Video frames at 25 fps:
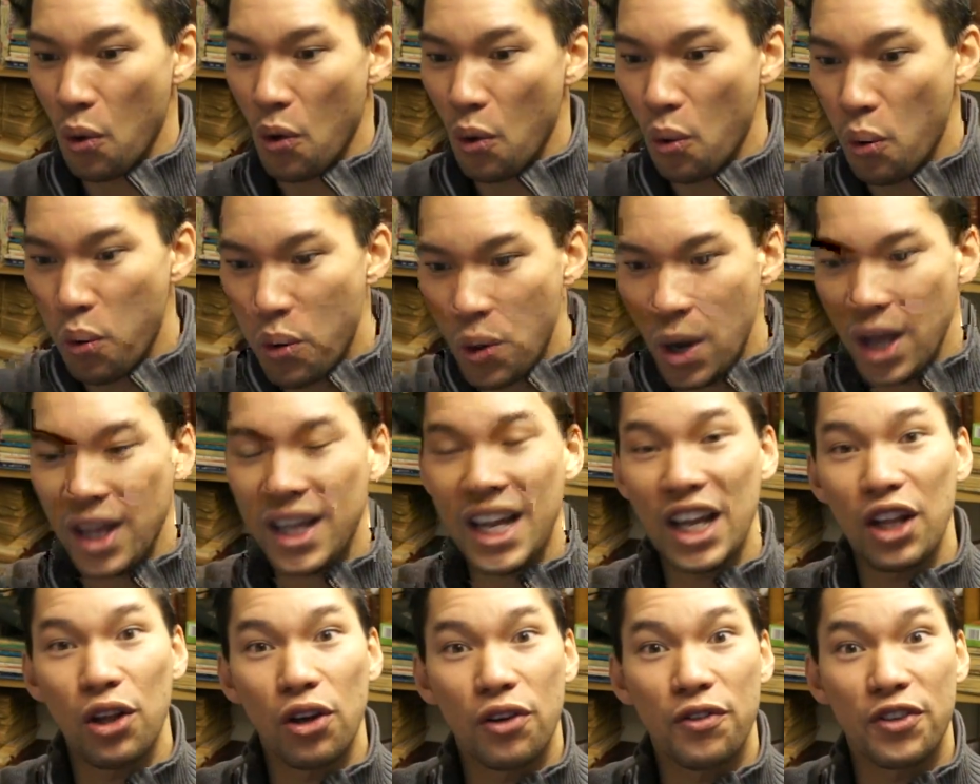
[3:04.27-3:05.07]

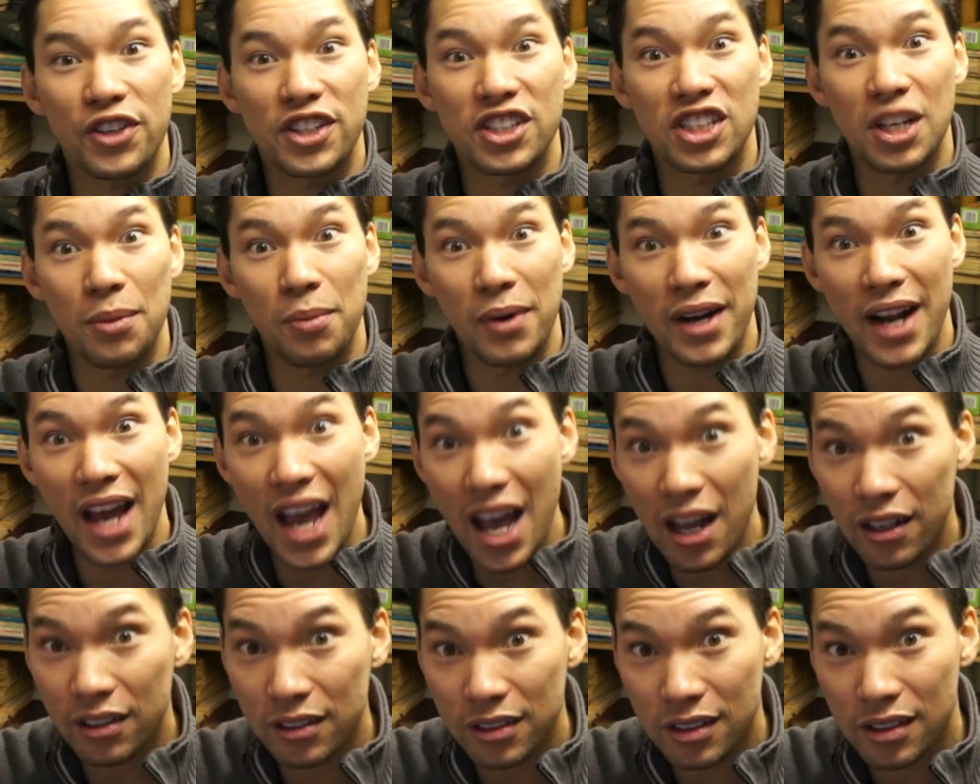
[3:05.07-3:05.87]
Will I look for someone
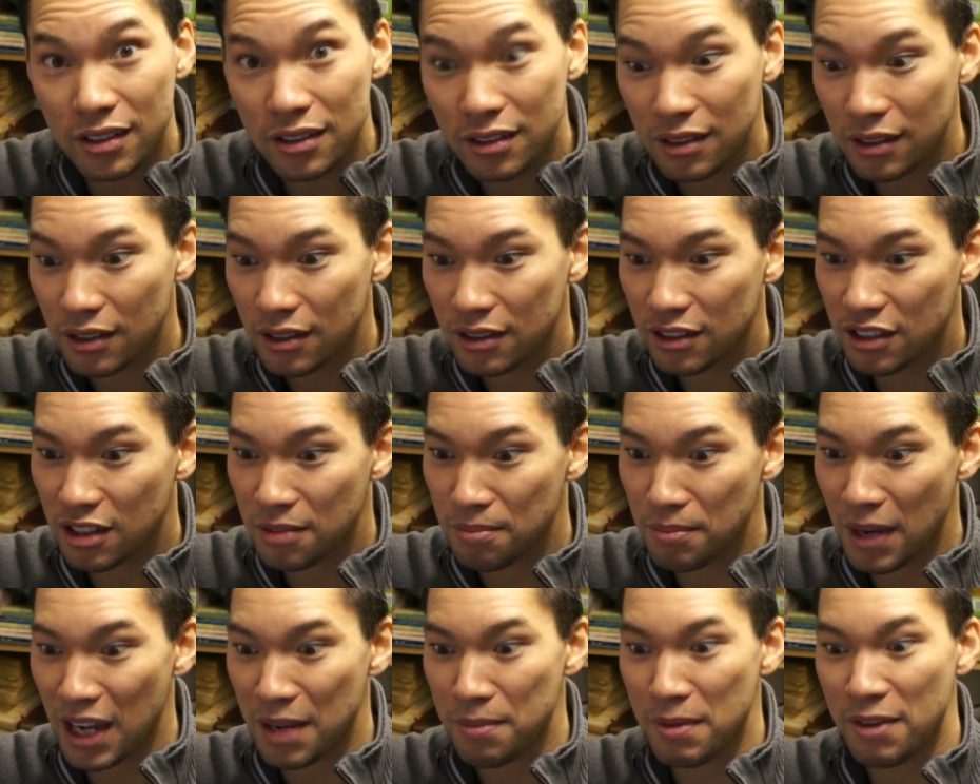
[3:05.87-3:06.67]
else
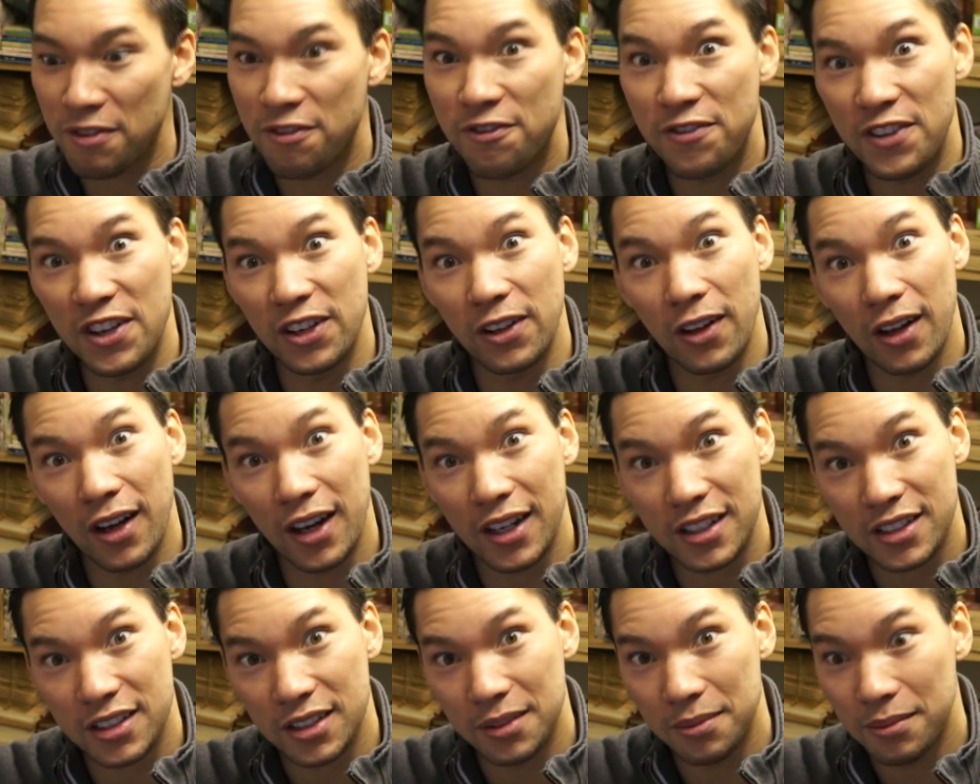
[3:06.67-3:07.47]
to make me feel
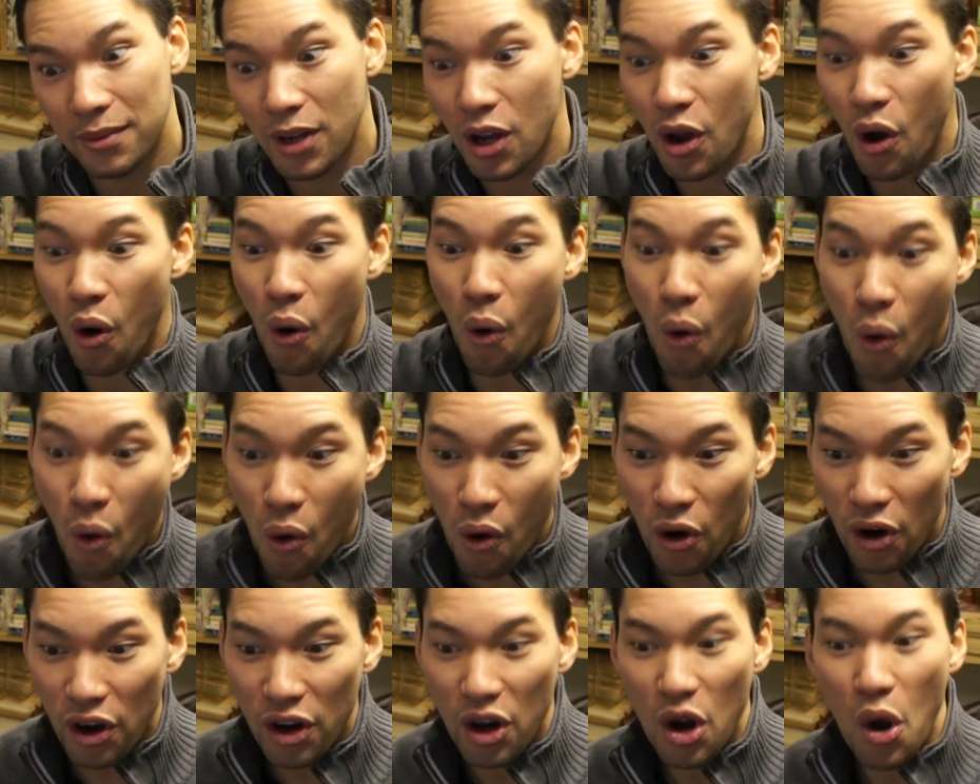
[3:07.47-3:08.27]
awesome?
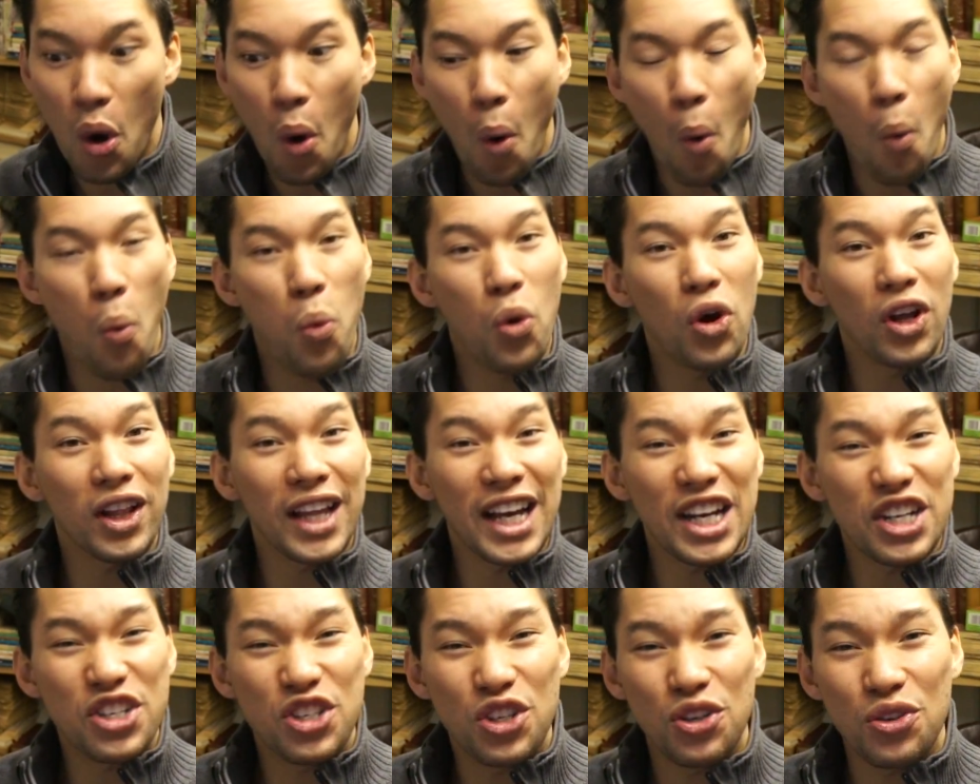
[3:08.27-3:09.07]
Or will
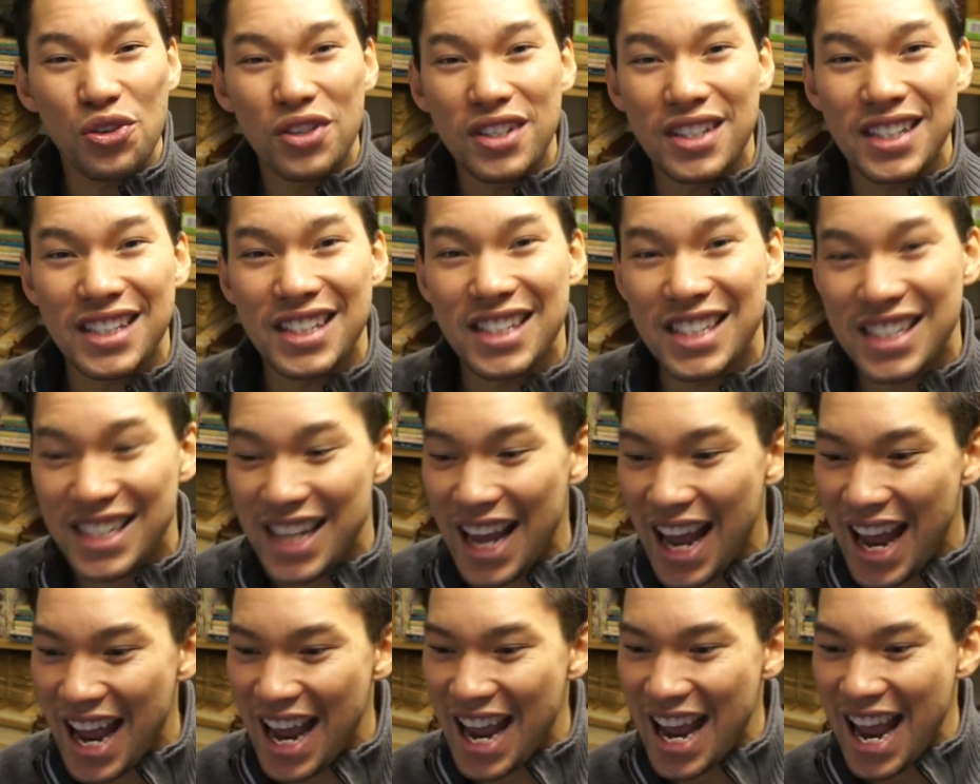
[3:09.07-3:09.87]
I choose to
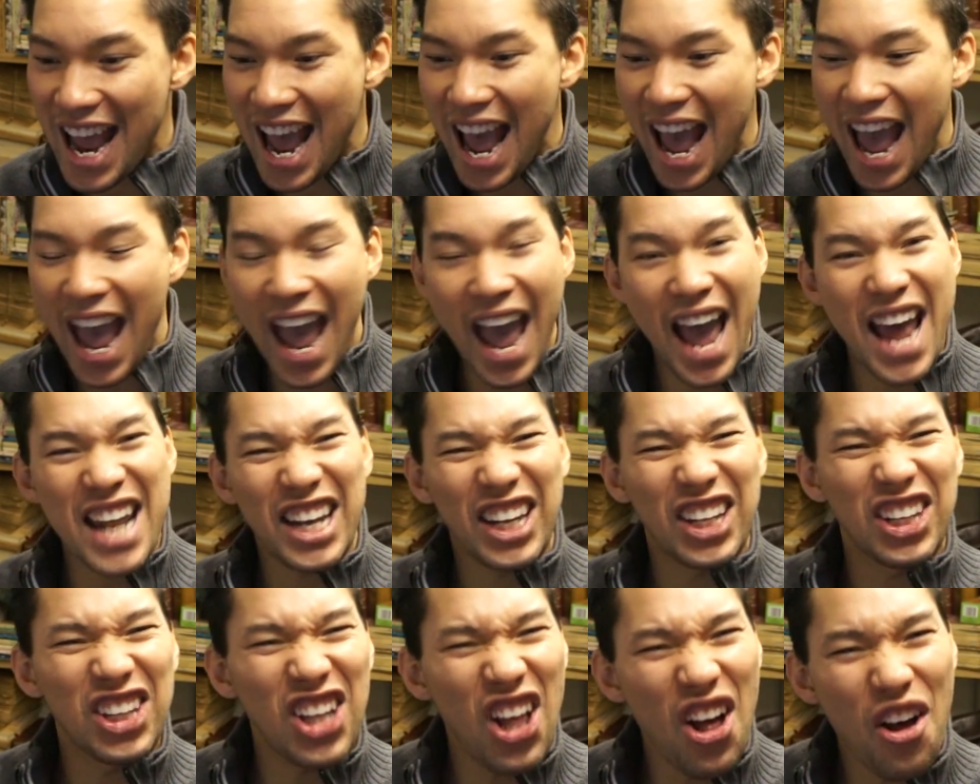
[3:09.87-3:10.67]
stay
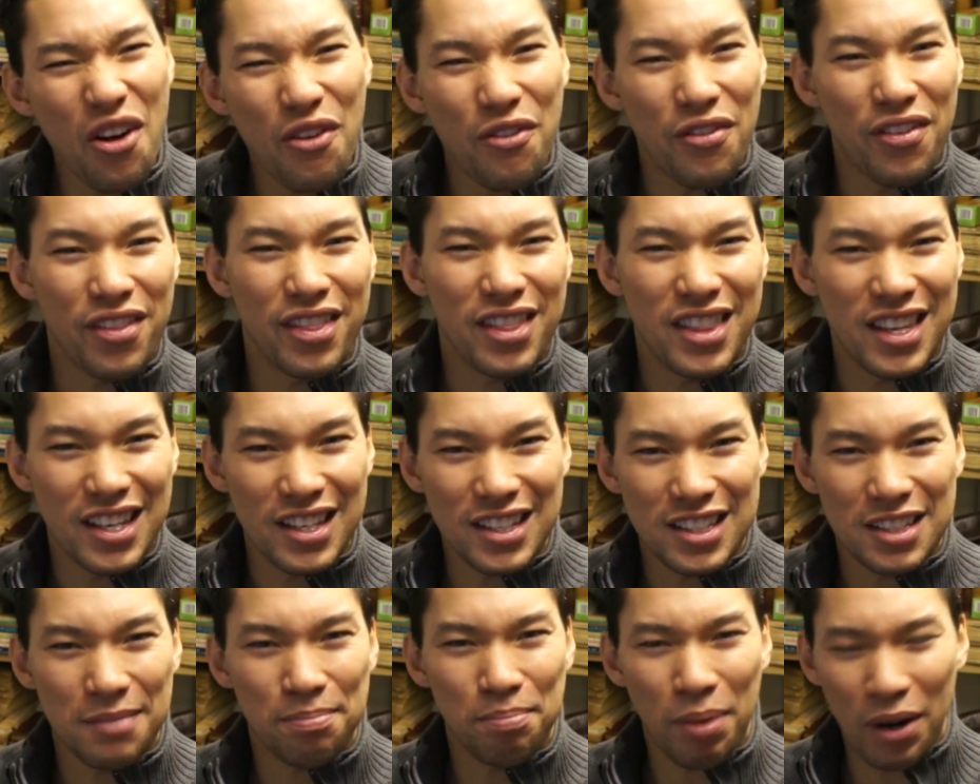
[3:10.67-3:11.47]
and love
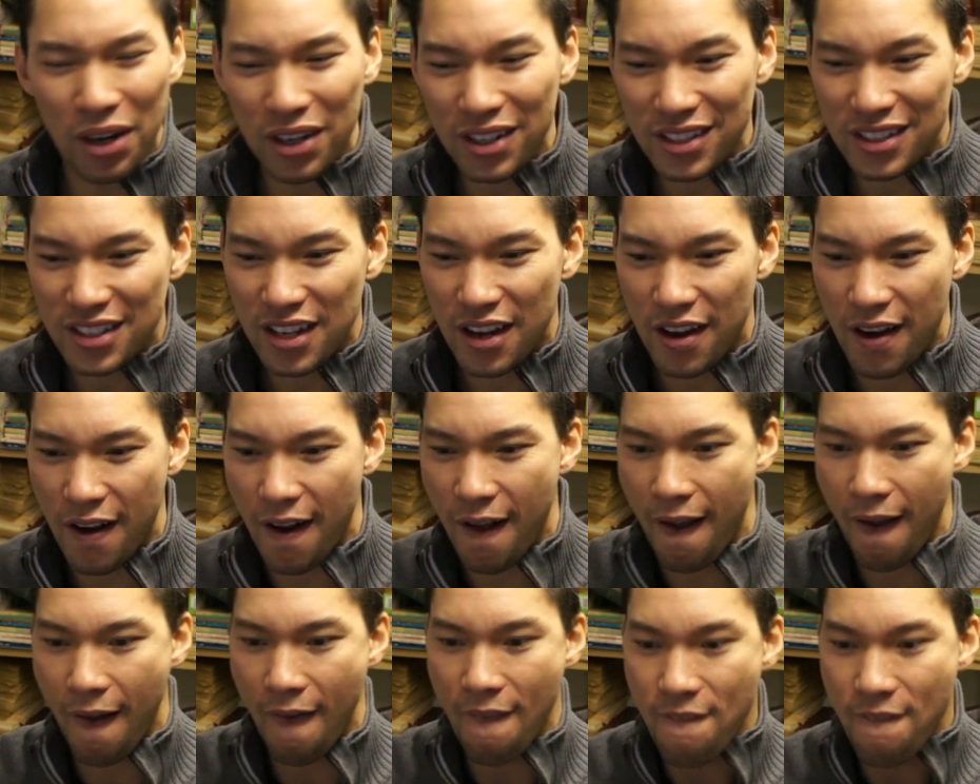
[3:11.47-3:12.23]
this person?